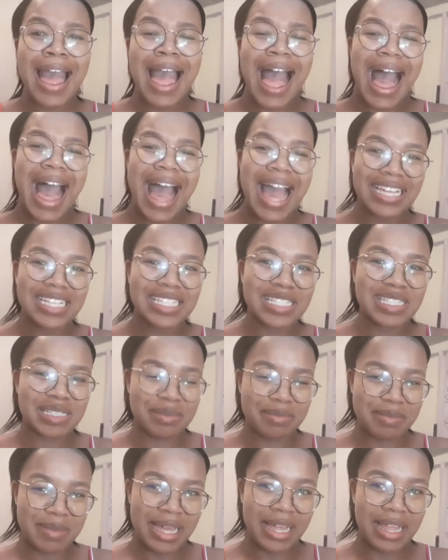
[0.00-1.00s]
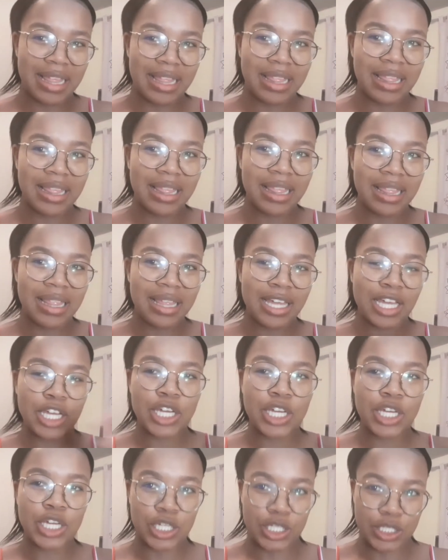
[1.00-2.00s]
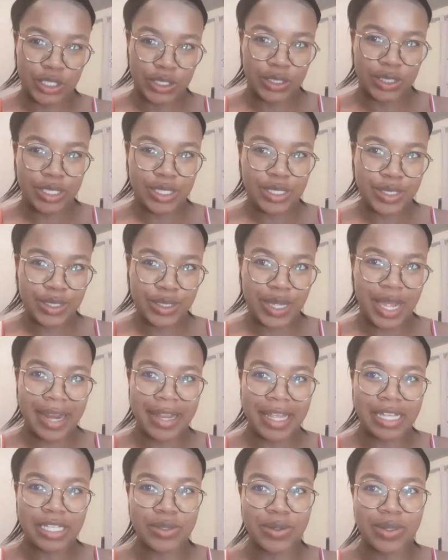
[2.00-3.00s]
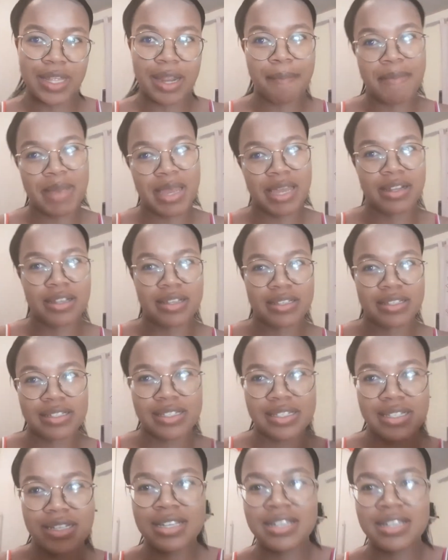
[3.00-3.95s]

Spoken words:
I smell good, and that's all that matters.